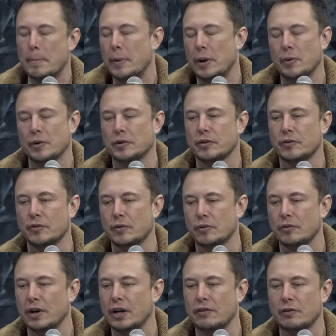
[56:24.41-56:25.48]
don't know what the
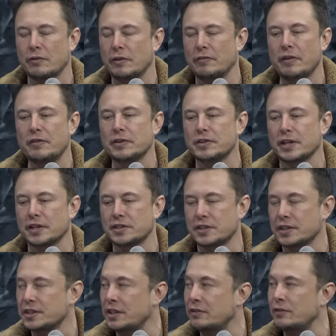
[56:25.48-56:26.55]
right number would be, maybe it's like
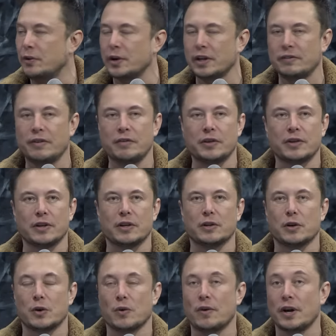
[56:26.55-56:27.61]
sixty forty. Maybe it
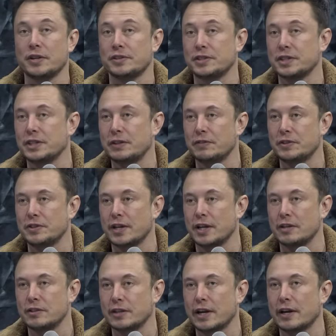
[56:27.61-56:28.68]
requires sixty
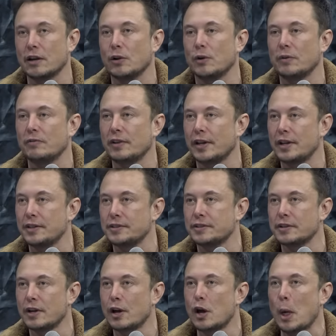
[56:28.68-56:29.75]
percent to get a law in place,
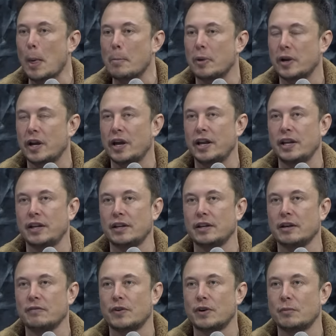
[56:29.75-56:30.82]
but any
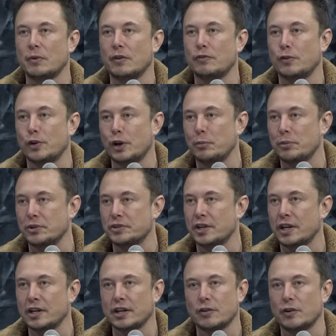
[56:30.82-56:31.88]
number above forty
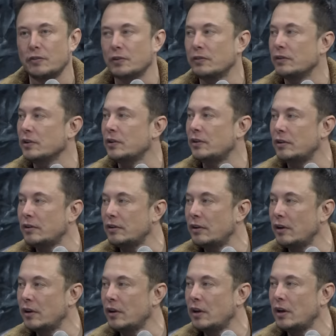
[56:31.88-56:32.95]
percent can remove
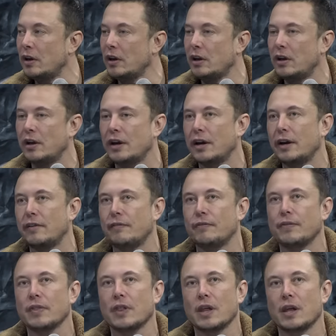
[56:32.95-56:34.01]
a law. Um,
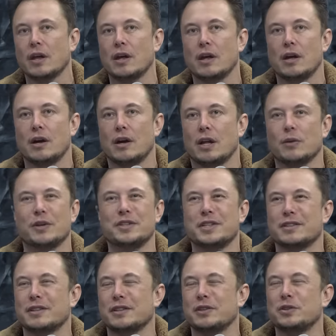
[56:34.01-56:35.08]
otherwise,
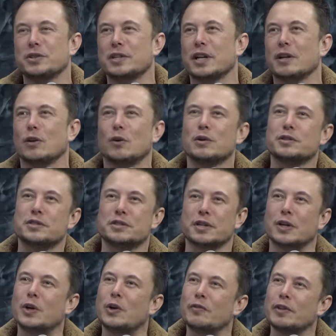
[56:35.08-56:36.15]
you just get laws just
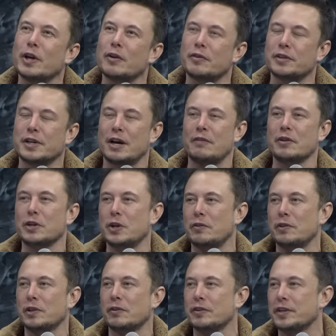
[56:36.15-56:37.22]
accumulate over time,
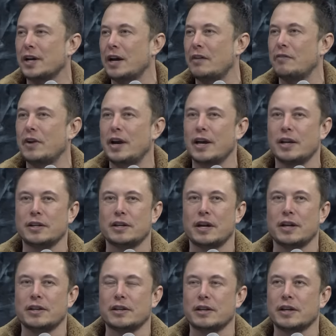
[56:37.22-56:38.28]
accumulate over time, and it,
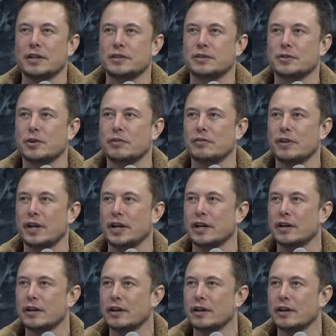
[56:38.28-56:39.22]
it, it's sort of like